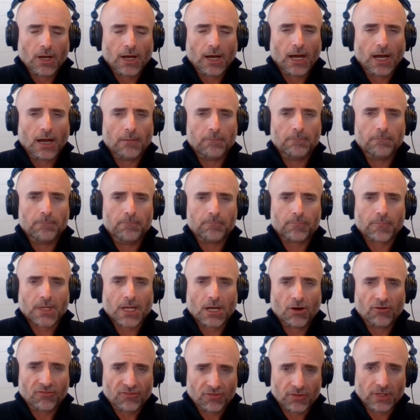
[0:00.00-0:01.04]

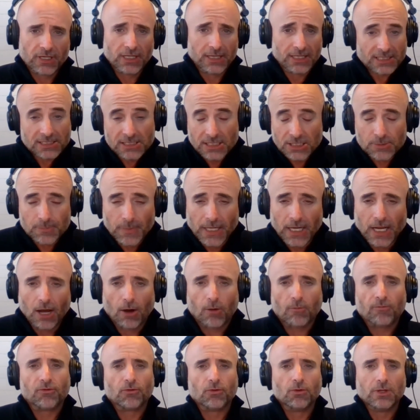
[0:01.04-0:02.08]
Hopefully this has been
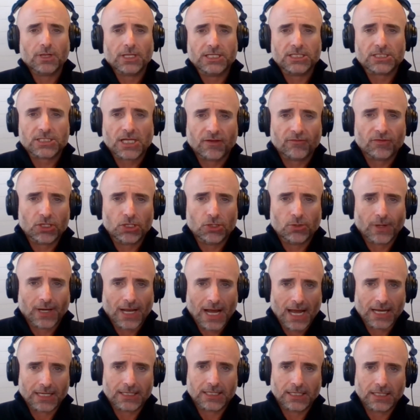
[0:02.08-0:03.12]
helpful, at least giving you an
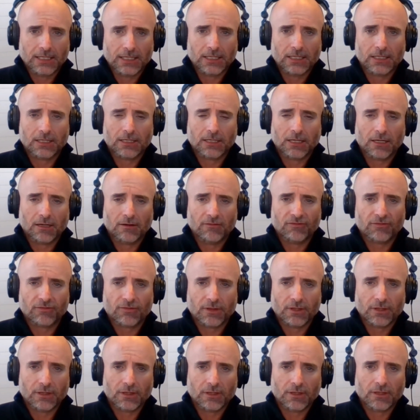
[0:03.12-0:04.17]
idea of
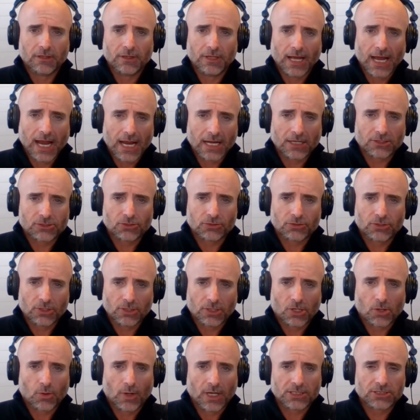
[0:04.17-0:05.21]
the answer to
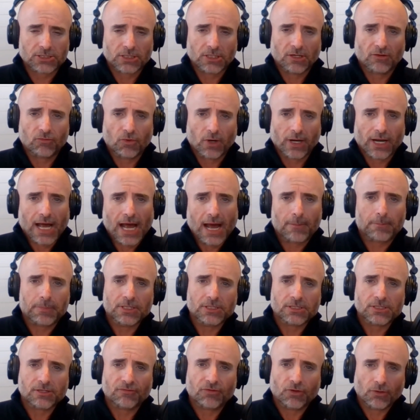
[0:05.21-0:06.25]
the question of what
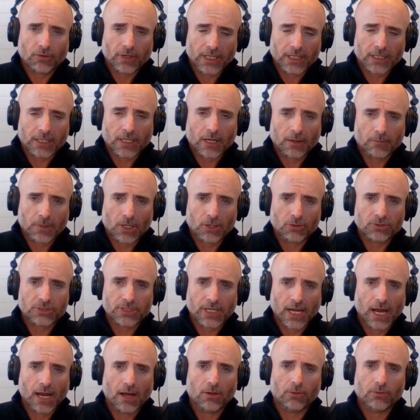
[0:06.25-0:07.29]
happens if your income goes
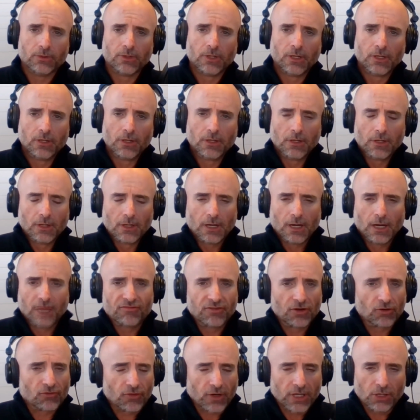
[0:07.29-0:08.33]
down
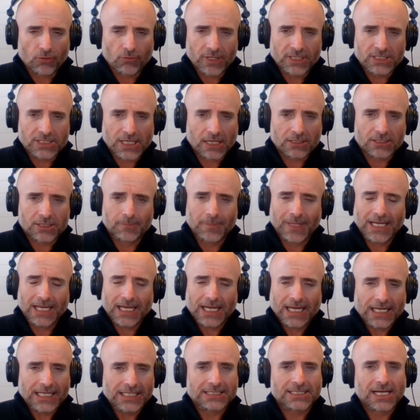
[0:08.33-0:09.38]
feel free to reach out to
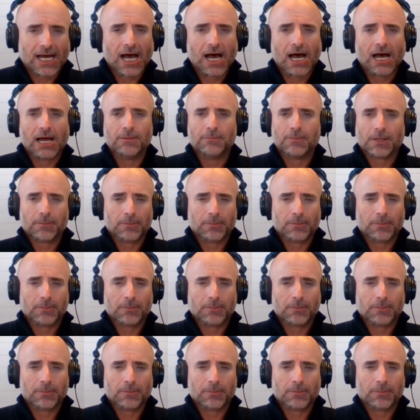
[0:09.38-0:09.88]
me anytime.